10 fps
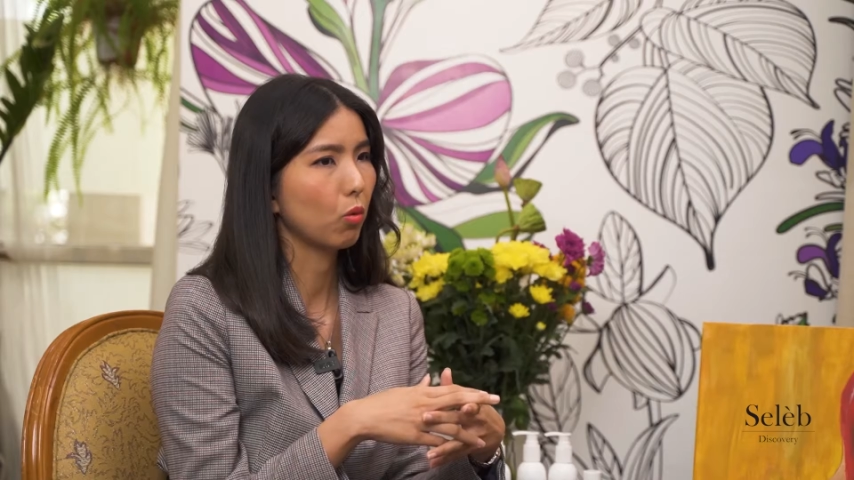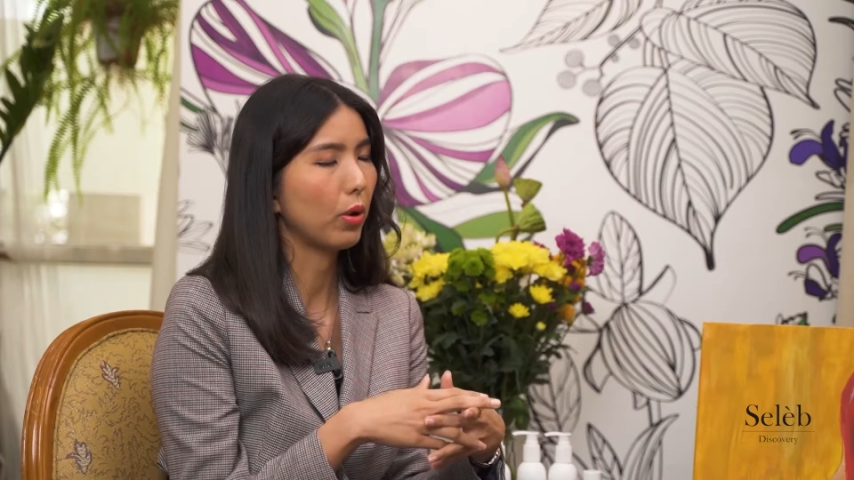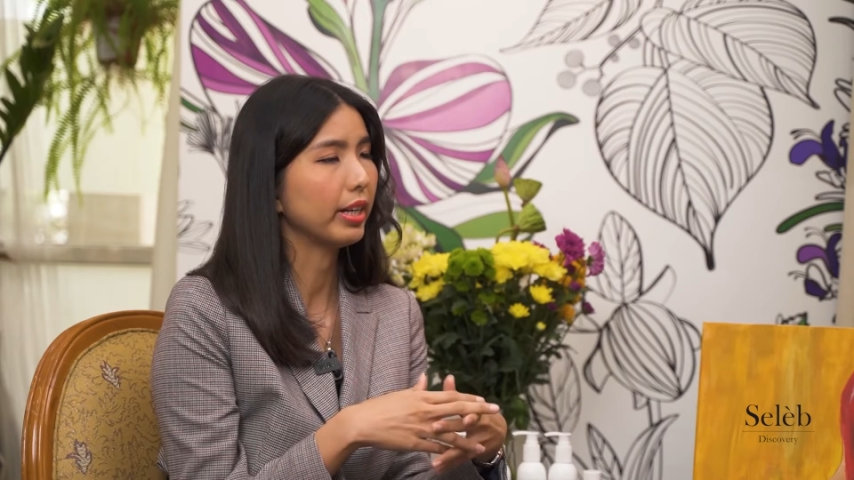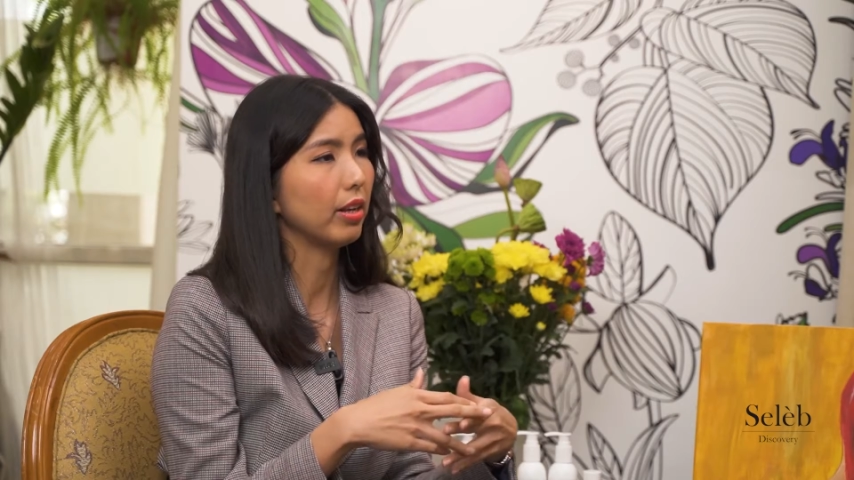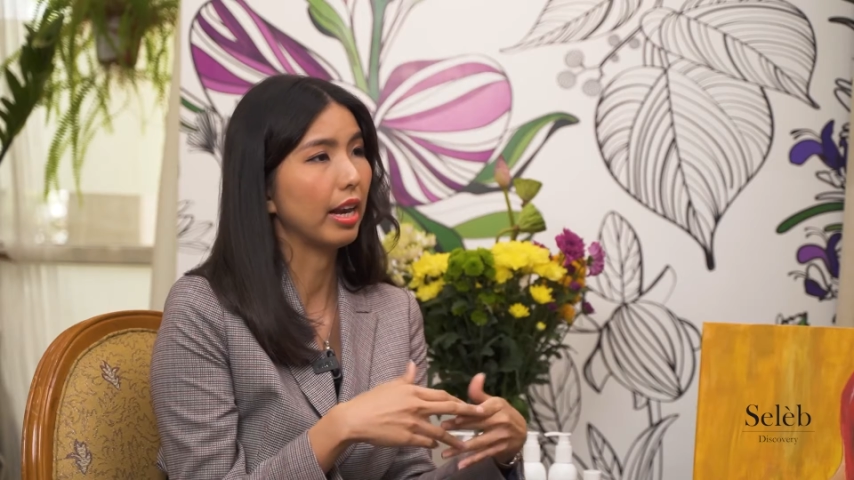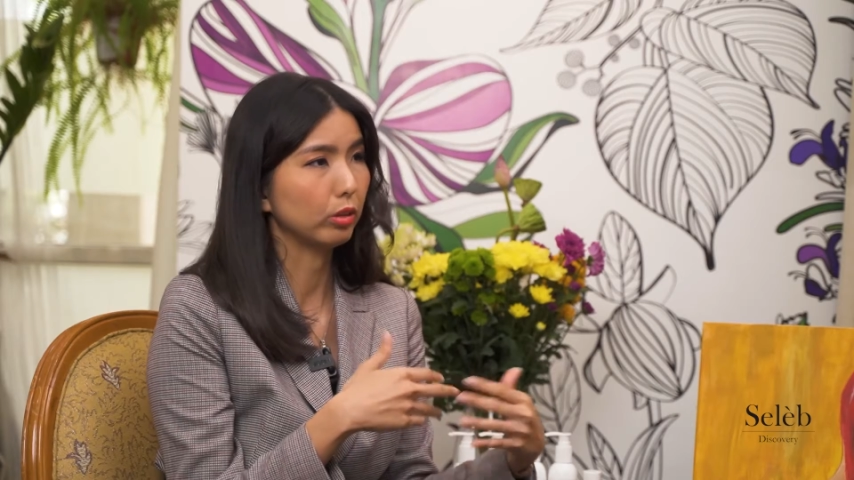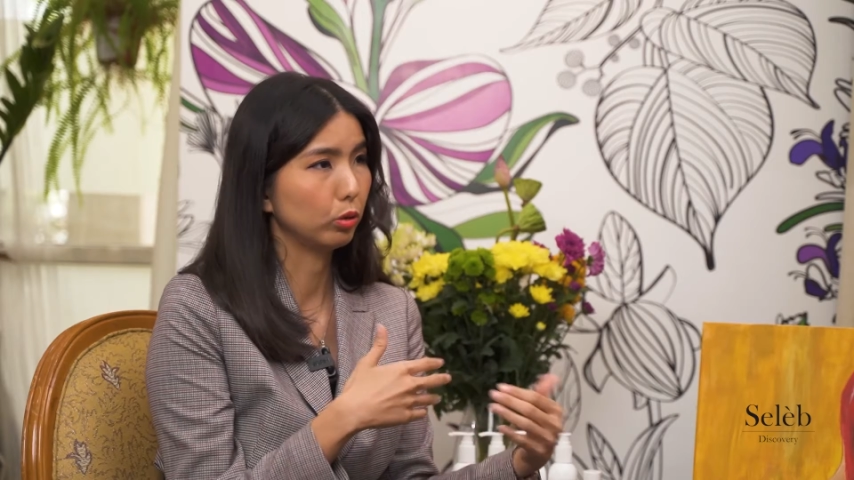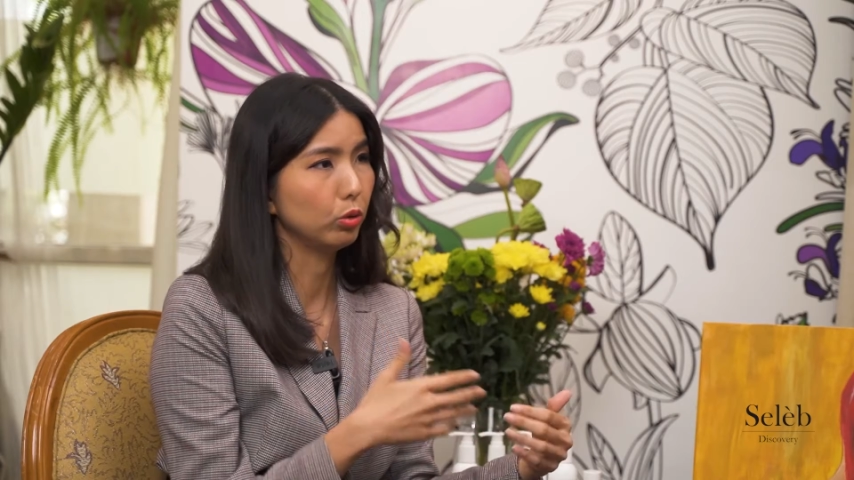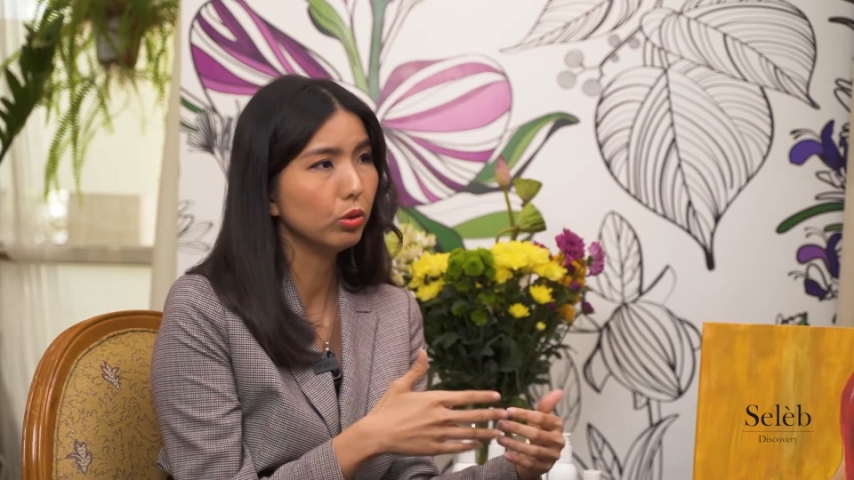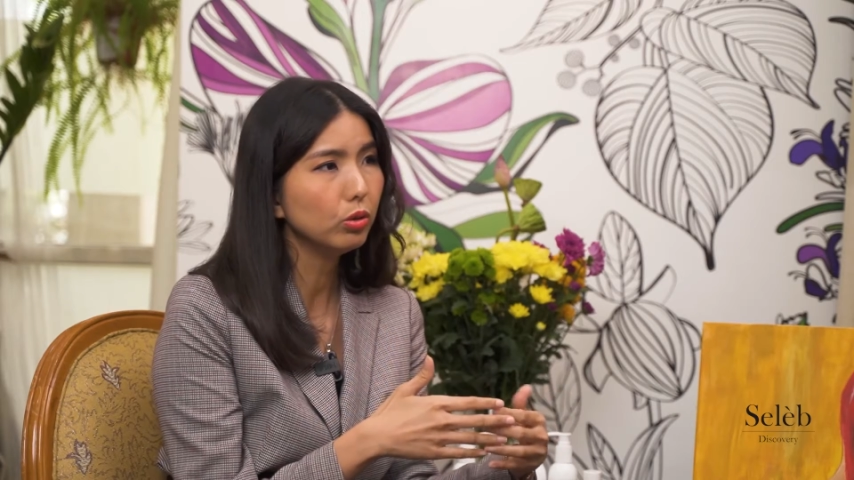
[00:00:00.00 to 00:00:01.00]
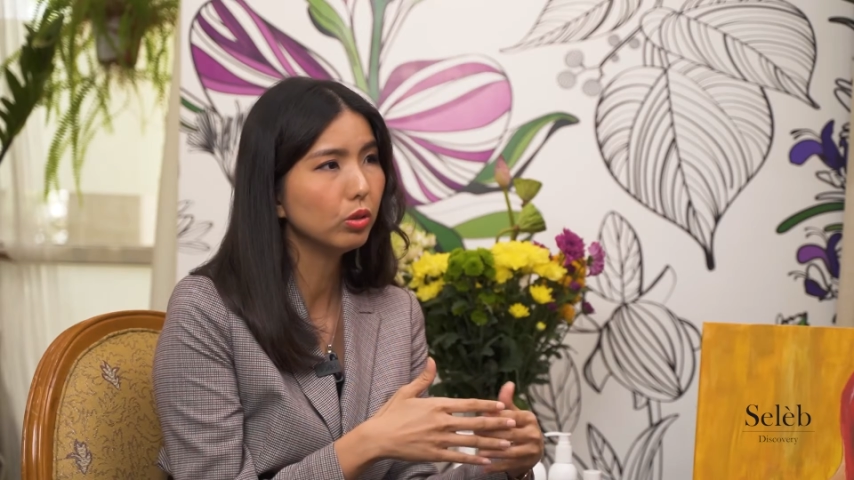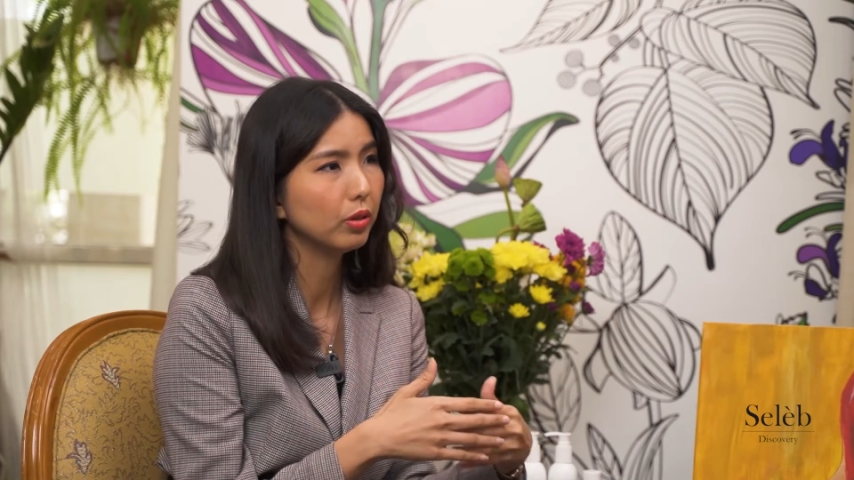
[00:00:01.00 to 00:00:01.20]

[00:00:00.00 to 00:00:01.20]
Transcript: what they like to do,